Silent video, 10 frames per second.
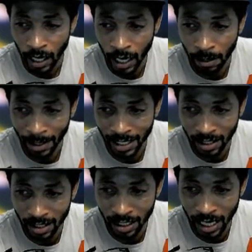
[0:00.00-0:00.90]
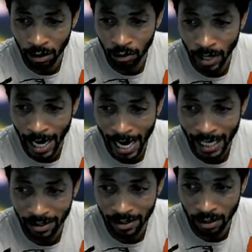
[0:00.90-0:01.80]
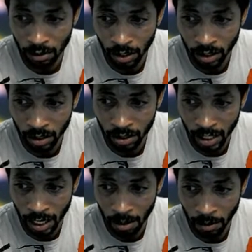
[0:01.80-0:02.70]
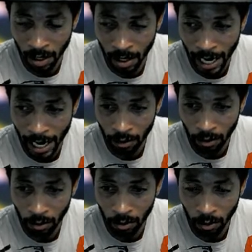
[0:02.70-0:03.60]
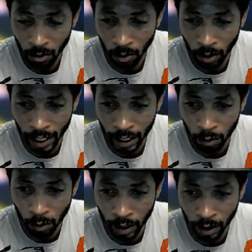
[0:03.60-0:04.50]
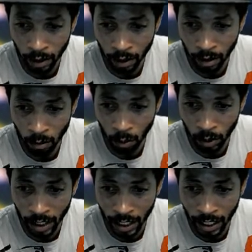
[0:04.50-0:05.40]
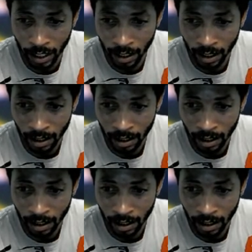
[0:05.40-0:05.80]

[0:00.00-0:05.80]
And basically how you access it, you hit this down arrow or anywhere within